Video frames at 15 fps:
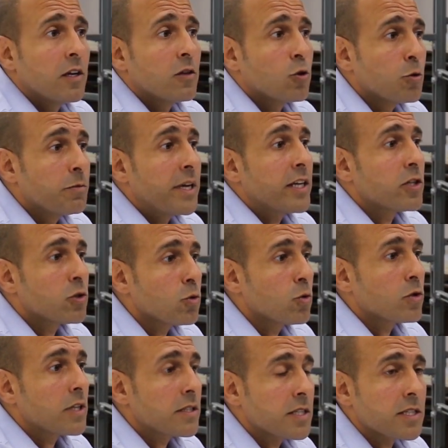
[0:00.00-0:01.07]
to make
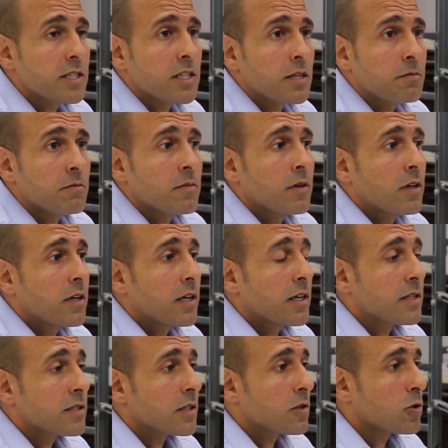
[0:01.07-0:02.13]
sure the system
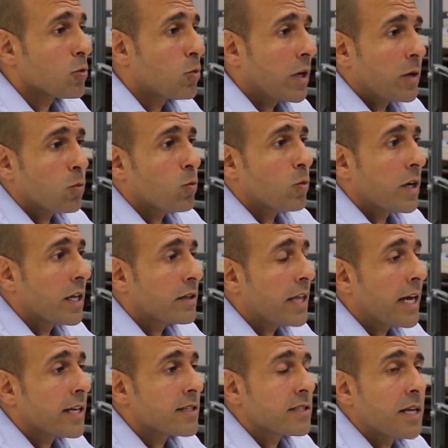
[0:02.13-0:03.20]
is, so when a
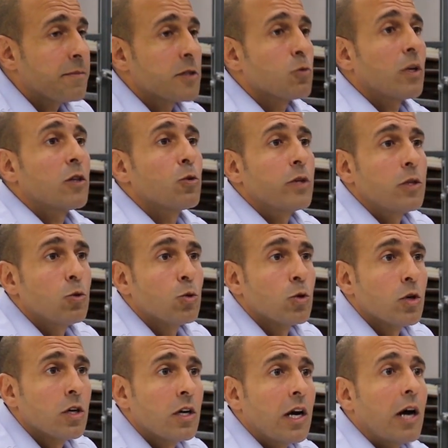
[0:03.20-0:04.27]
tag is damaged, what do we
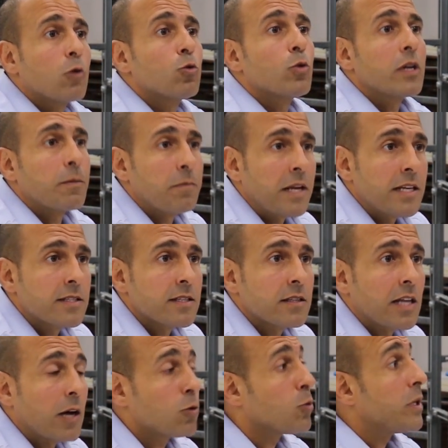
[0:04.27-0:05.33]
do? How do we replace
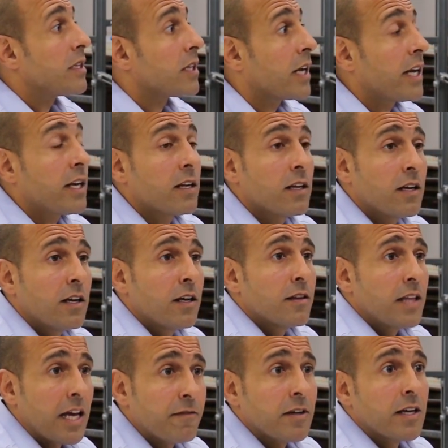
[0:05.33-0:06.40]
it? How do we train?
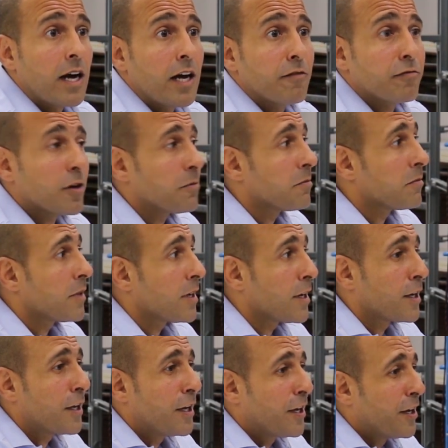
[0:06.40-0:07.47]
They have a guy from
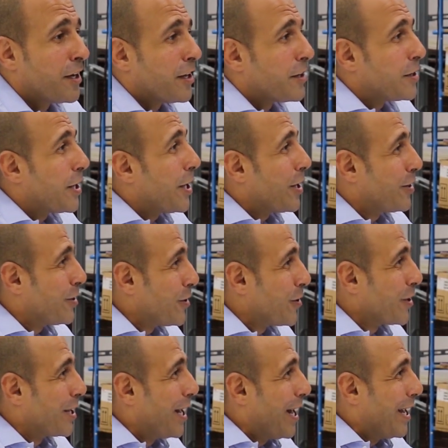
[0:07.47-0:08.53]

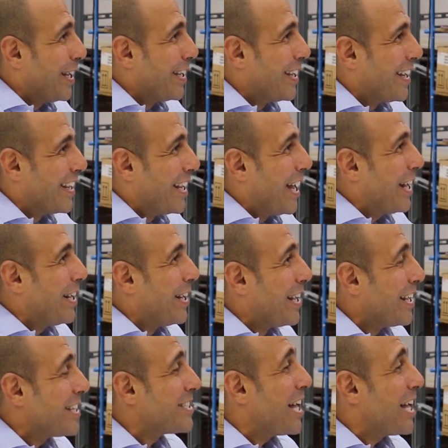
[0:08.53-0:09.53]
your guy, Gary. He